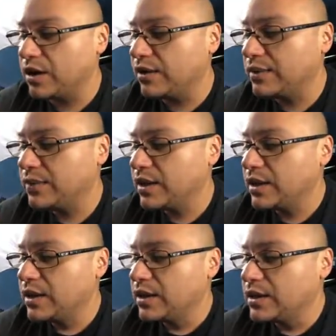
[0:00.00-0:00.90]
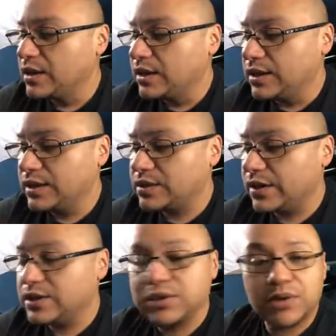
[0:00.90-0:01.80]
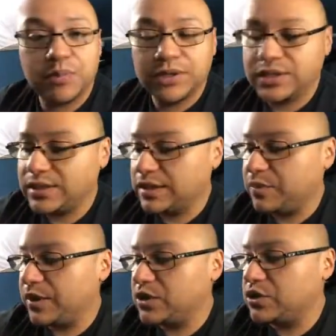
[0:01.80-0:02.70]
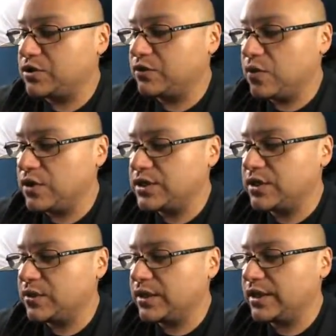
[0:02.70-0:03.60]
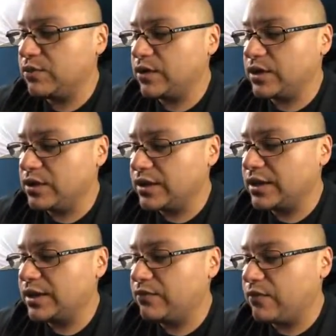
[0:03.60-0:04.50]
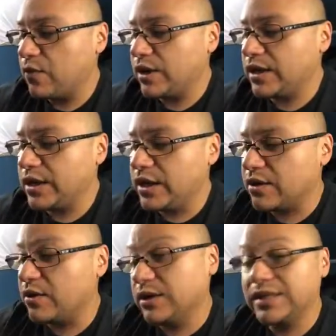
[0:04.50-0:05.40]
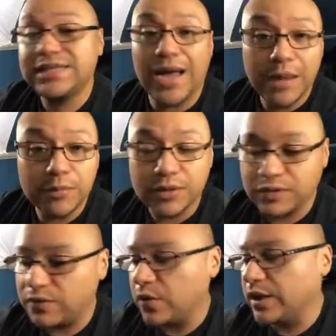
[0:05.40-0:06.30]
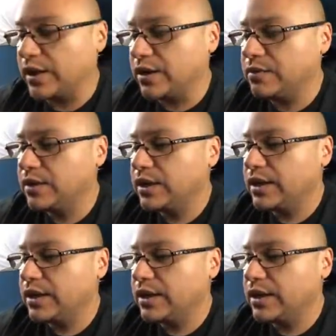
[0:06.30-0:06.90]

Alright. Let's go ahead and start up with the Detective Pikachu's. Of course, the only thing we're looking for in here, or at least I'm looking for in here,